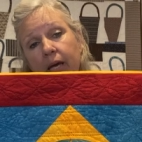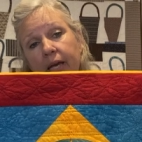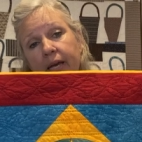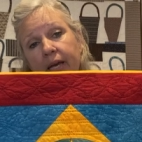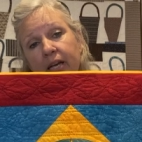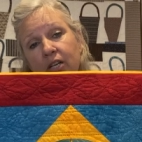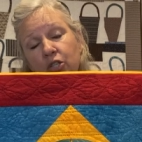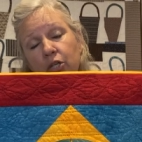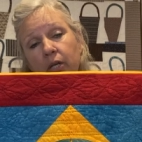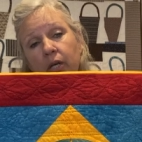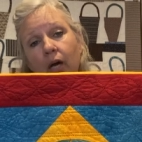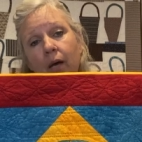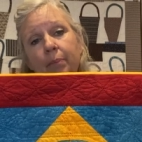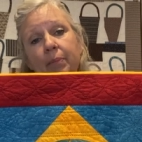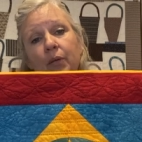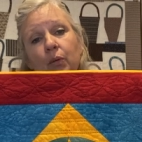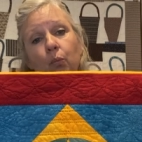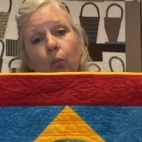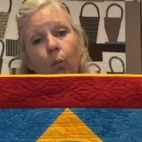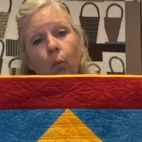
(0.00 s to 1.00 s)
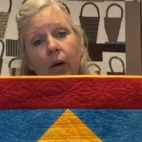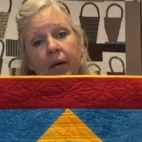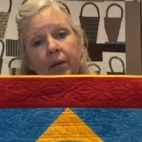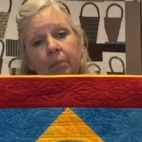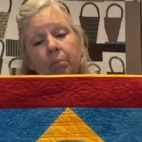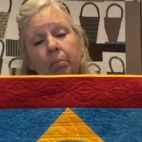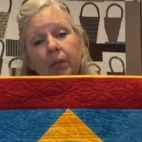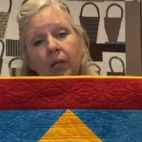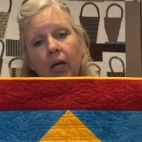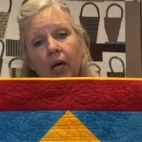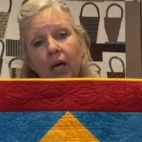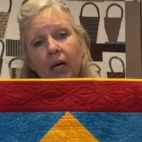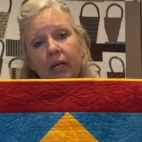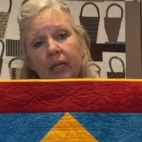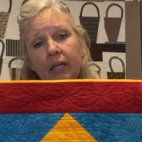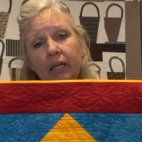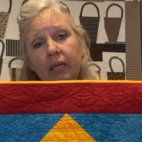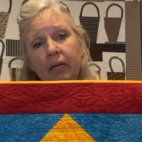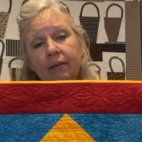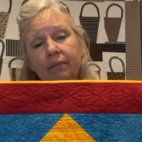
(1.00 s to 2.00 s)
I actually copied one block
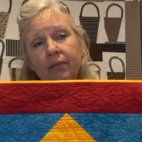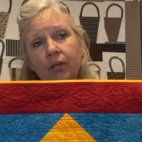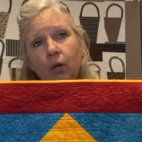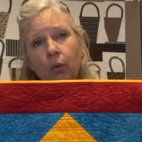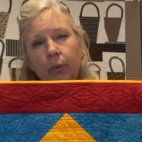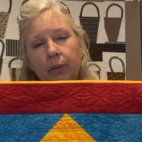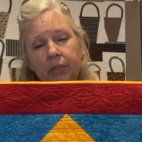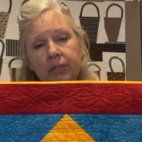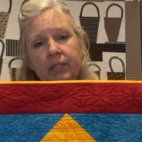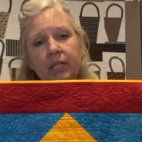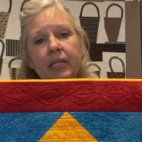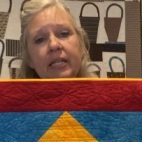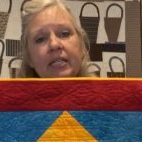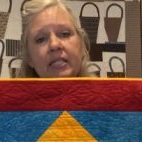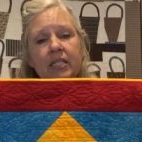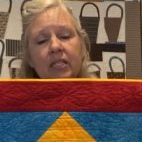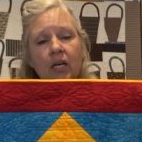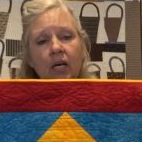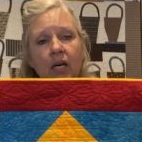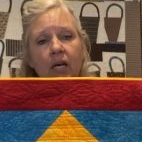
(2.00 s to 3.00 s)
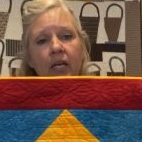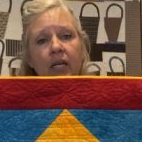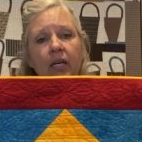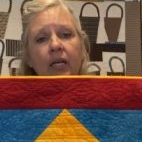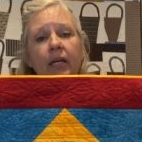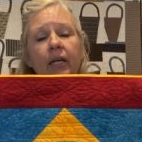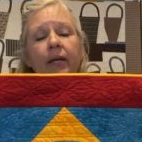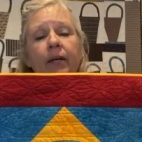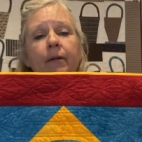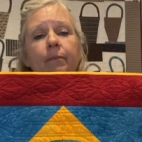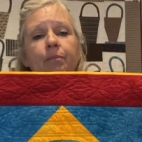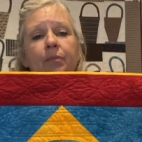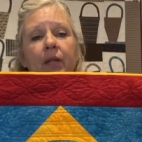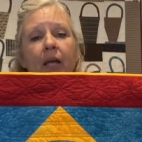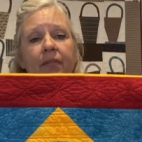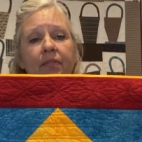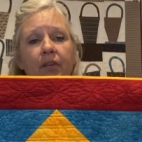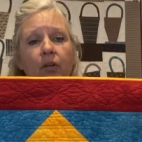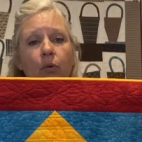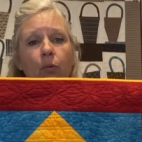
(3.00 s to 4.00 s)
of a quilt that I saw
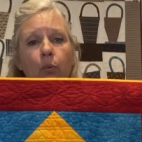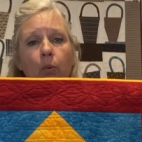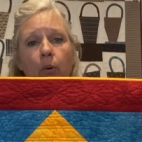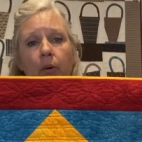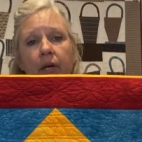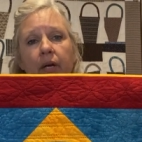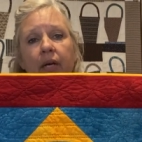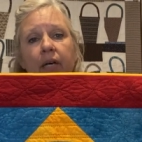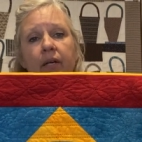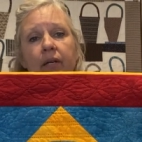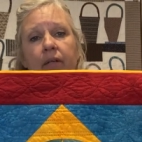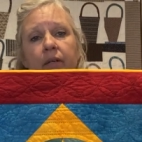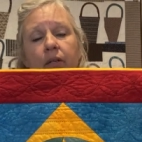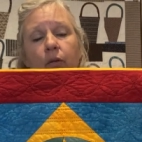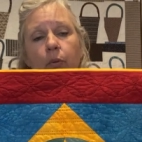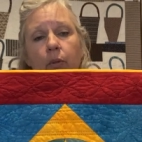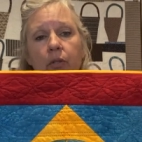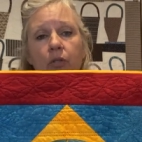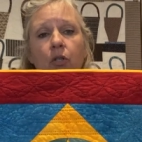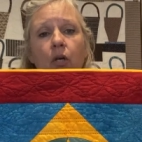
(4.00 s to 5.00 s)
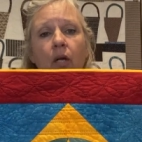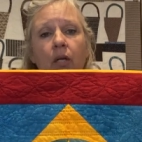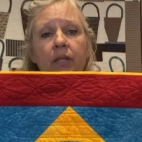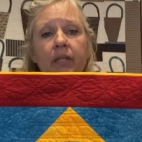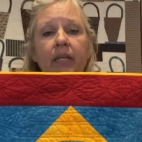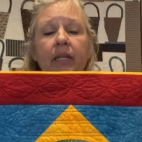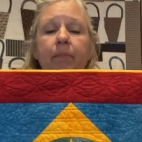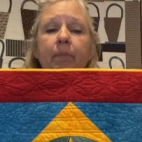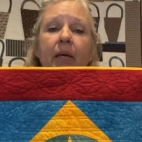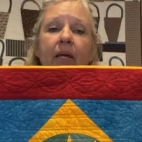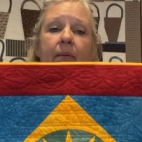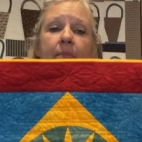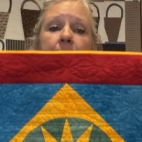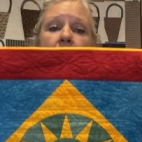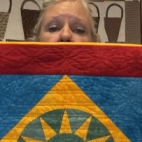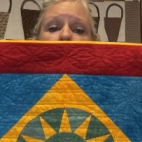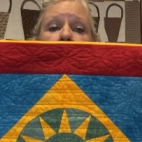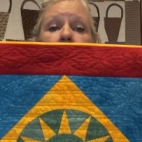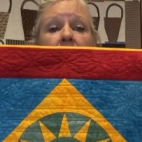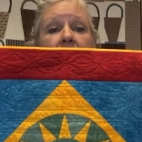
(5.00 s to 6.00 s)
at the Aurora Quilt Colony made by
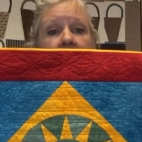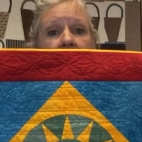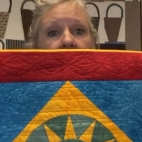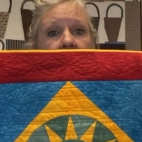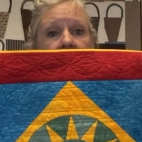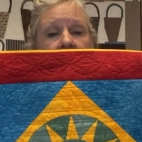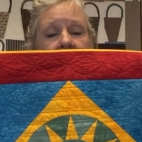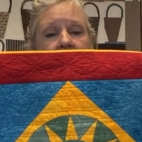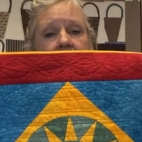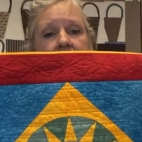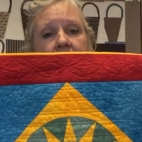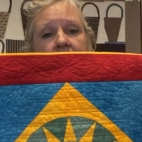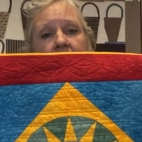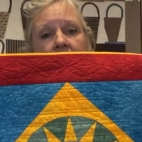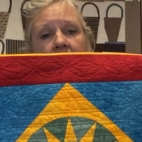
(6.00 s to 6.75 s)
Mennonites.